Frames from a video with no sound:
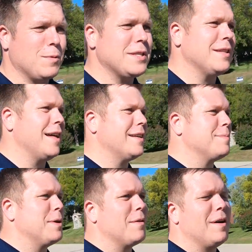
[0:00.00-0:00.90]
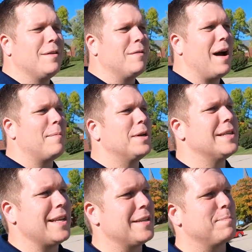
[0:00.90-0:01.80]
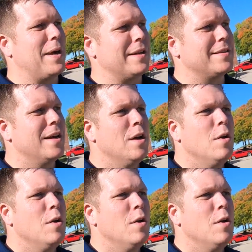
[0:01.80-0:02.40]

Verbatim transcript: What's it like to be around Rob when he's at his best?